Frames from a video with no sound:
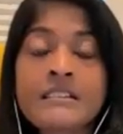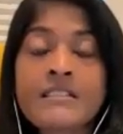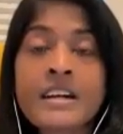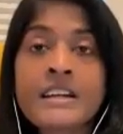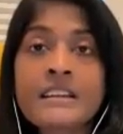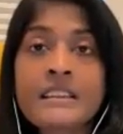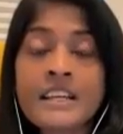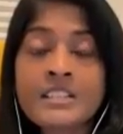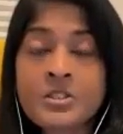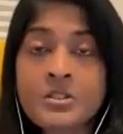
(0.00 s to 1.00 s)
right?
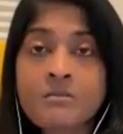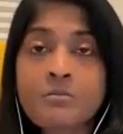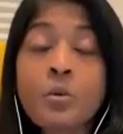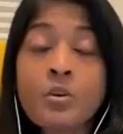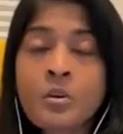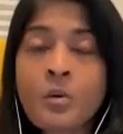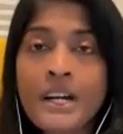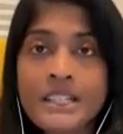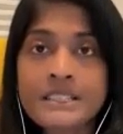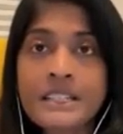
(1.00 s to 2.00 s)
More
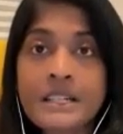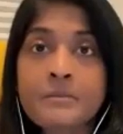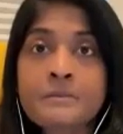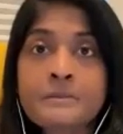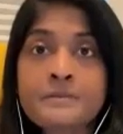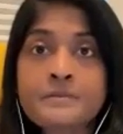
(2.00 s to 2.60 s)
quiet time,